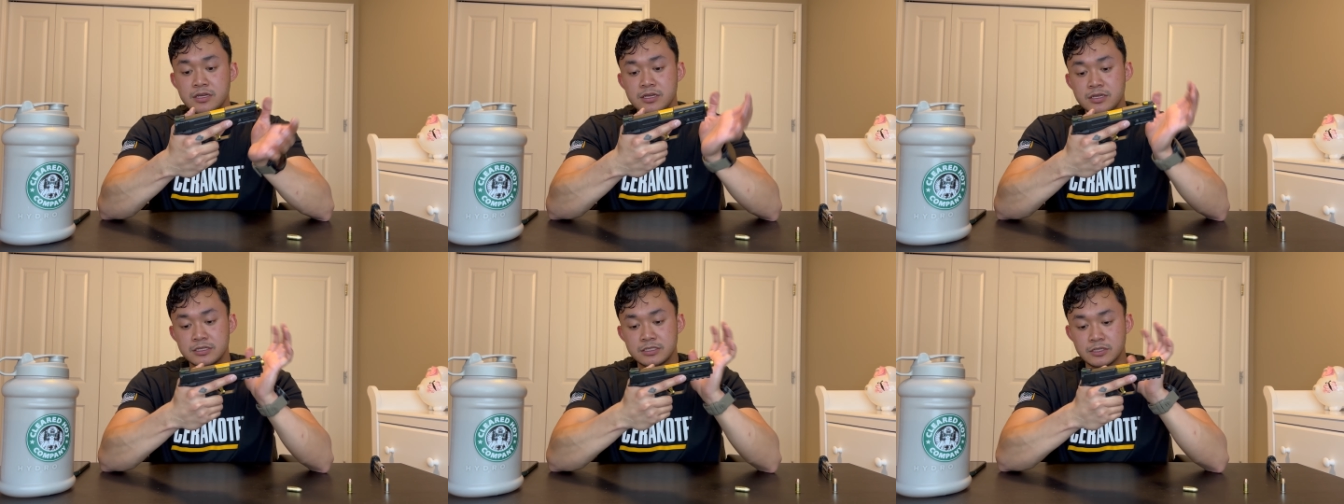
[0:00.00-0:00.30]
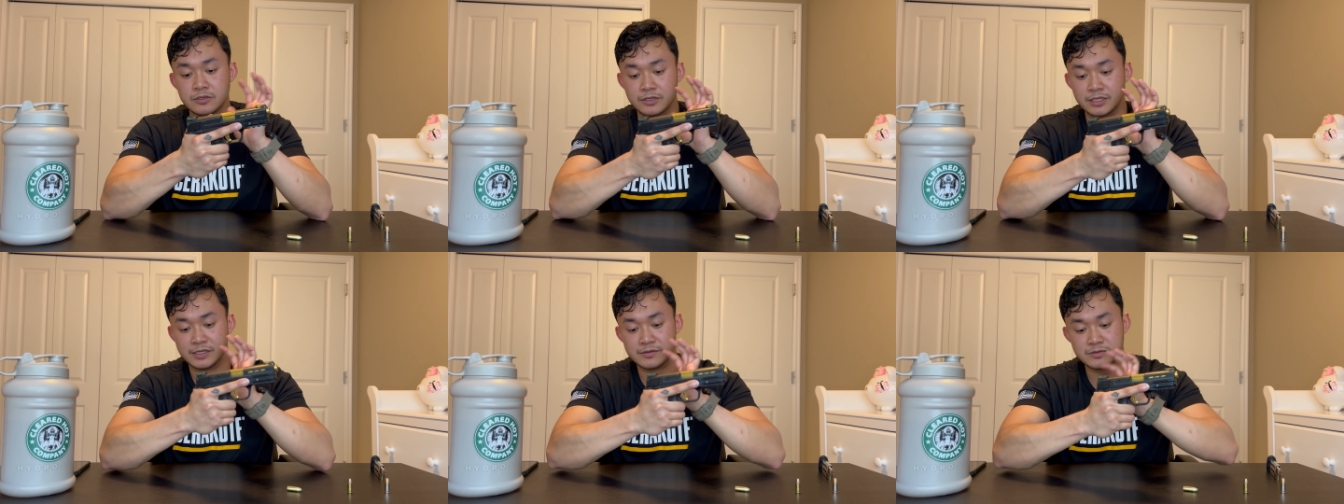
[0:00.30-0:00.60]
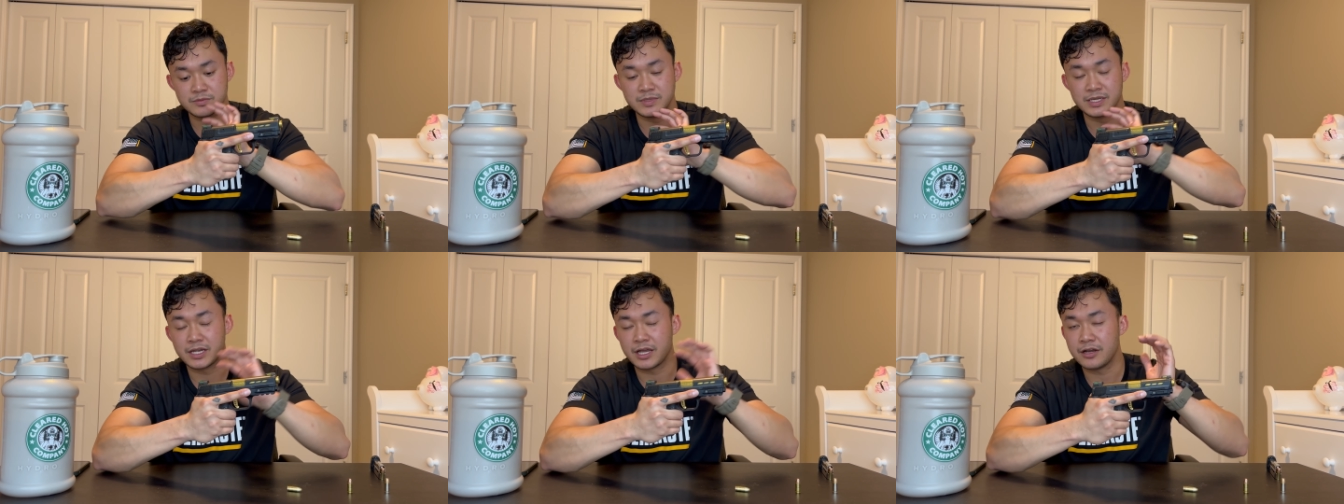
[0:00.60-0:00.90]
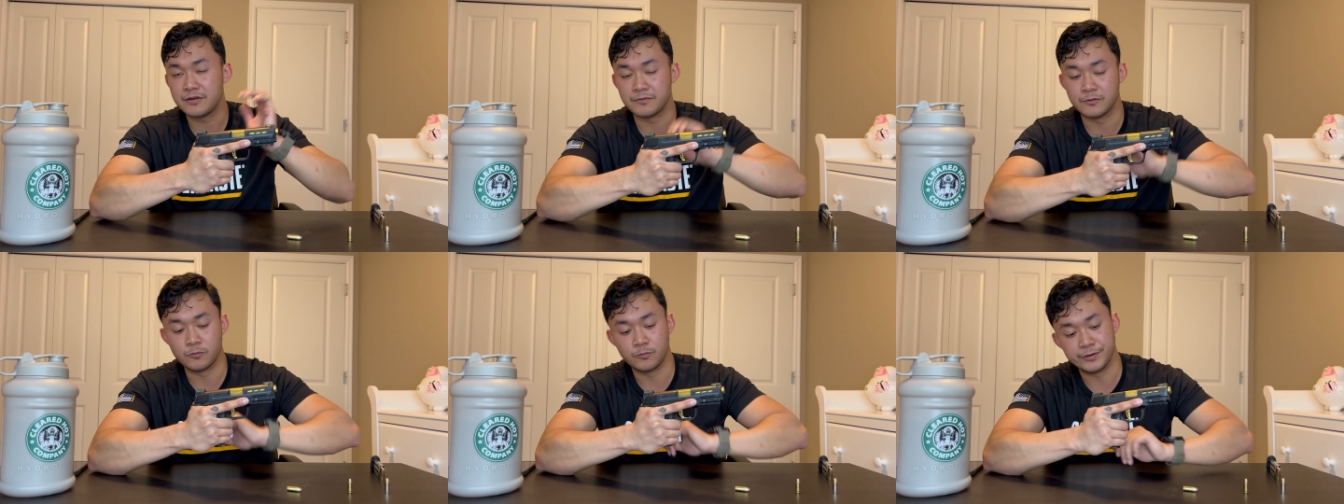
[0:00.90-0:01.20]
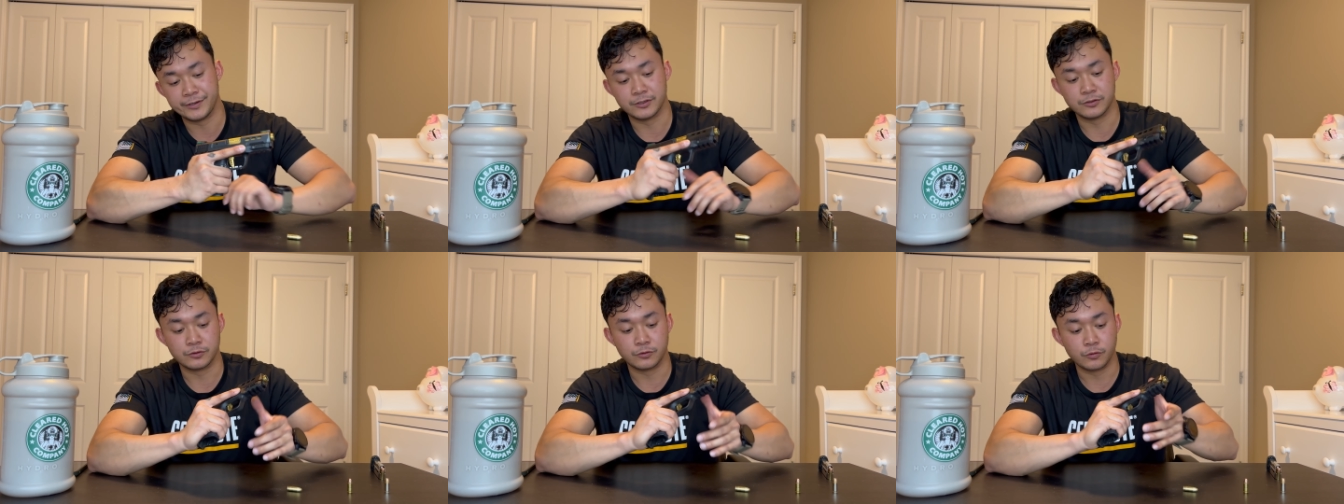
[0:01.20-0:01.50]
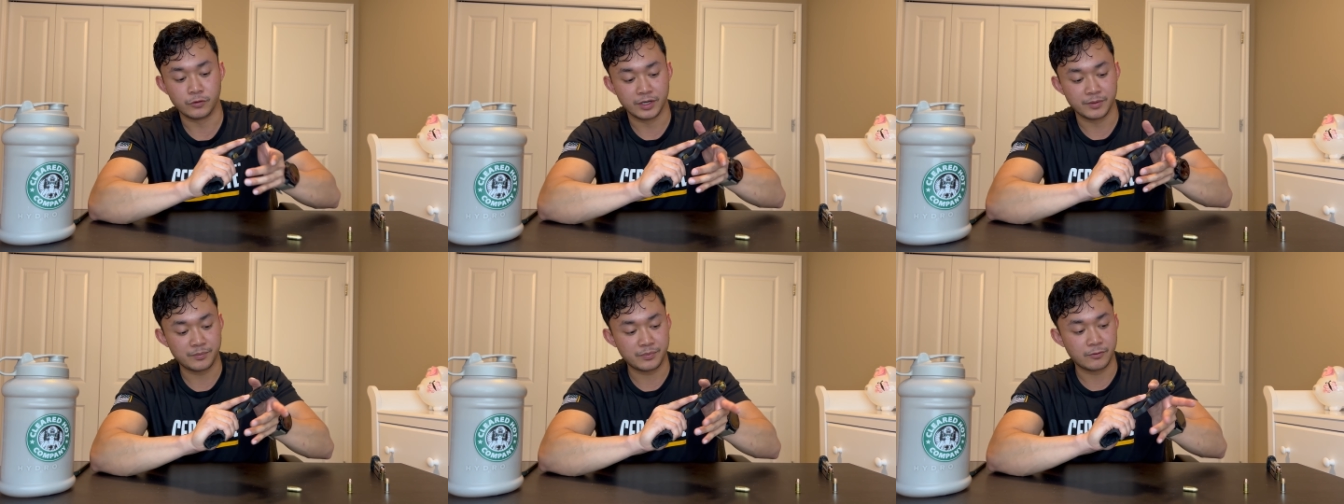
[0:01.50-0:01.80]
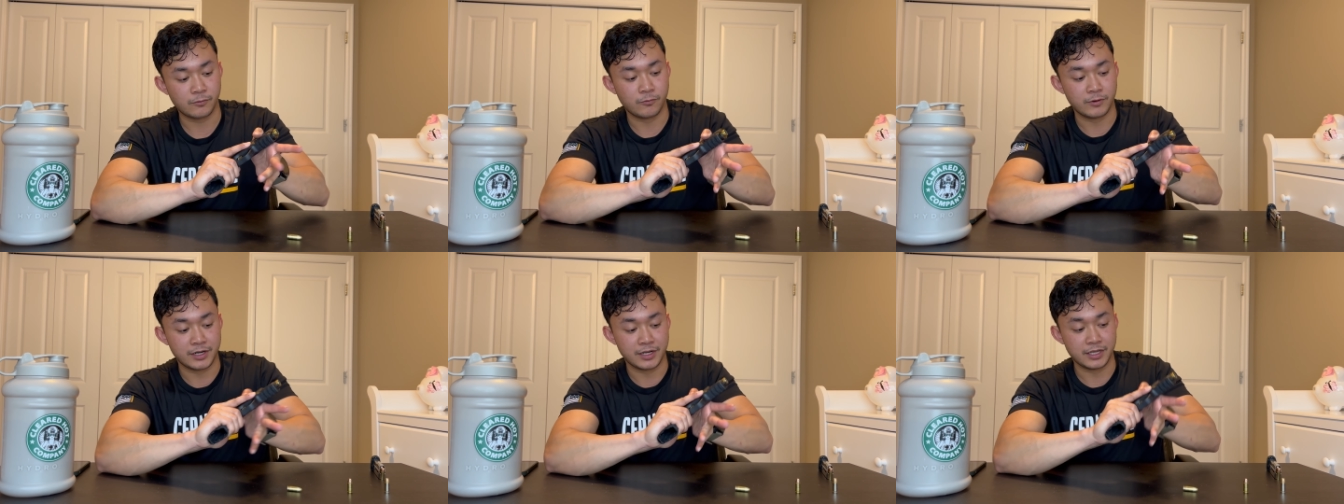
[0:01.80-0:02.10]
So it gives me kind of a weird grip
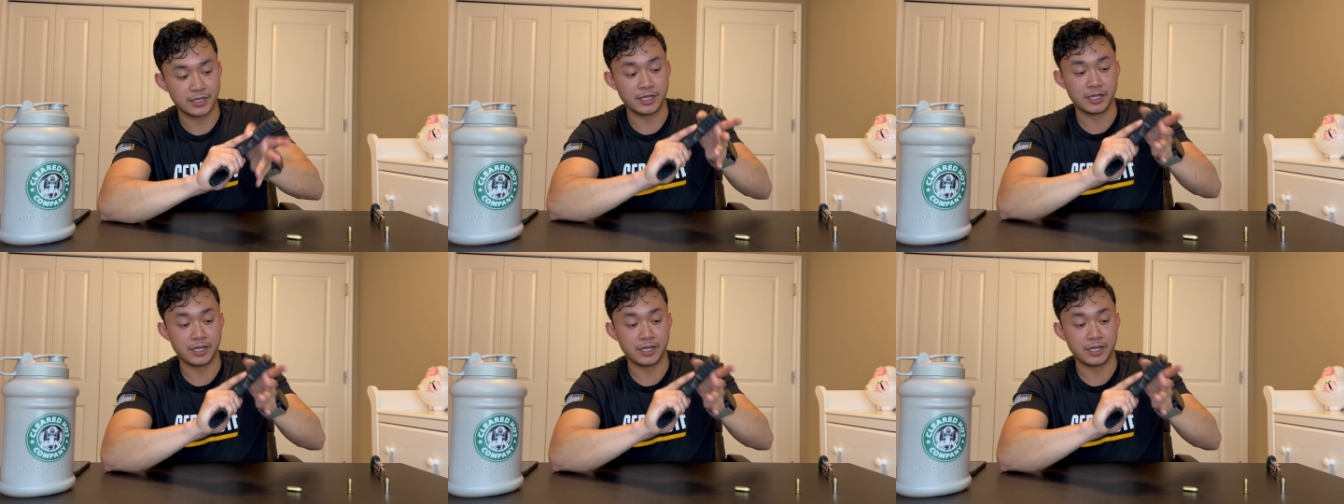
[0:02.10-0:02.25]
when I